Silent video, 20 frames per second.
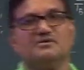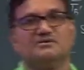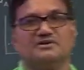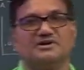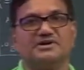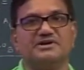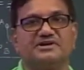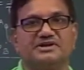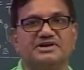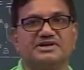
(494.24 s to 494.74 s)

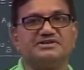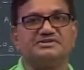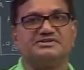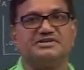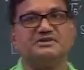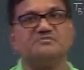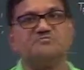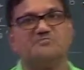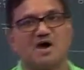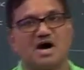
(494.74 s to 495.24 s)
increase
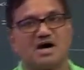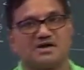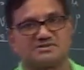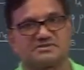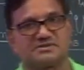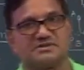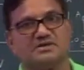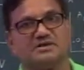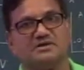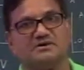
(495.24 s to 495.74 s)
in mass
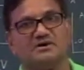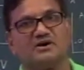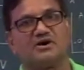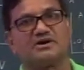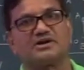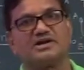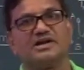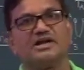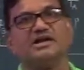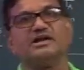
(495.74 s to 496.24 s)
or
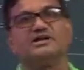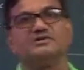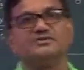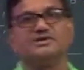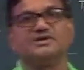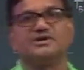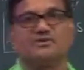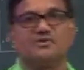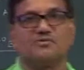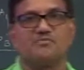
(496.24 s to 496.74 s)

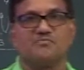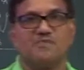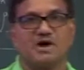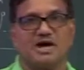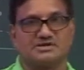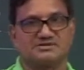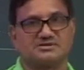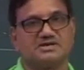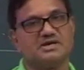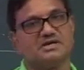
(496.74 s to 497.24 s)
relativity of
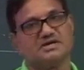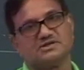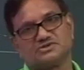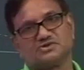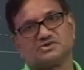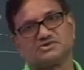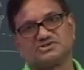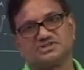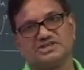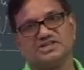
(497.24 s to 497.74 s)
mass.
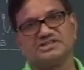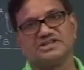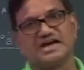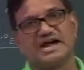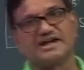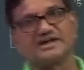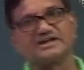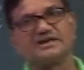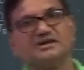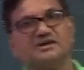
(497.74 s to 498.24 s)
So see
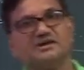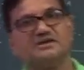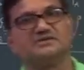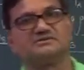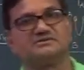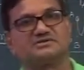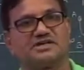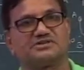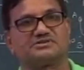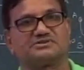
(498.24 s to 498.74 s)
that
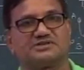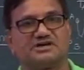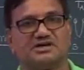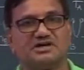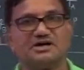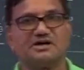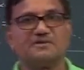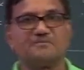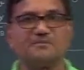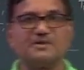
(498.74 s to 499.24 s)
the
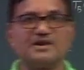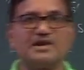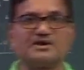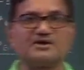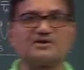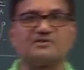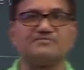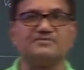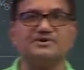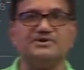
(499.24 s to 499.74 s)
third pillar
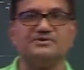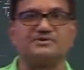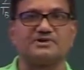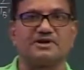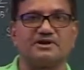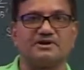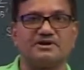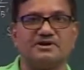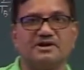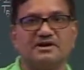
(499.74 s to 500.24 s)
of
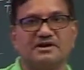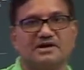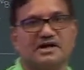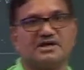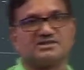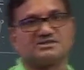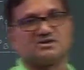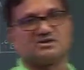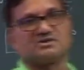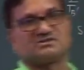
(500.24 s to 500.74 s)
Newton
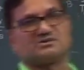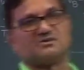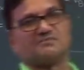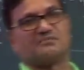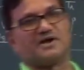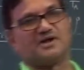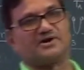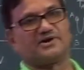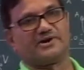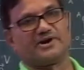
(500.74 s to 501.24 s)
has also
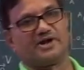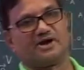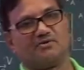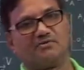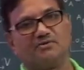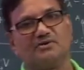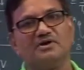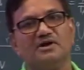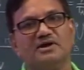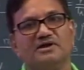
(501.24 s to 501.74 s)
fallen
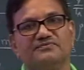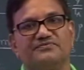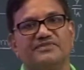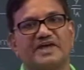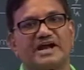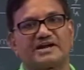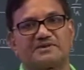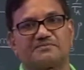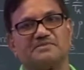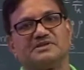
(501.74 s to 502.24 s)
down.
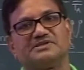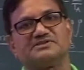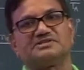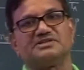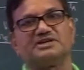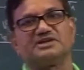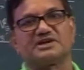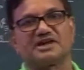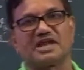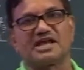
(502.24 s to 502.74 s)
That means
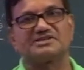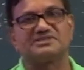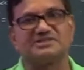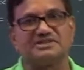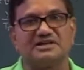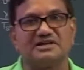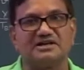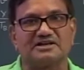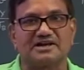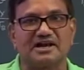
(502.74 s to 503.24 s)
the
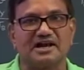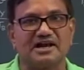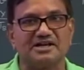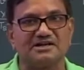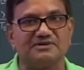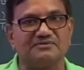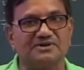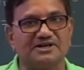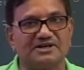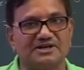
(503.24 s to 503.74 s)
classical
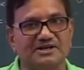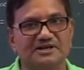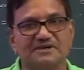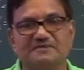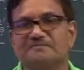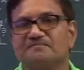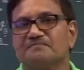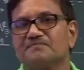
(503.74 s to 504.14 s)
relativity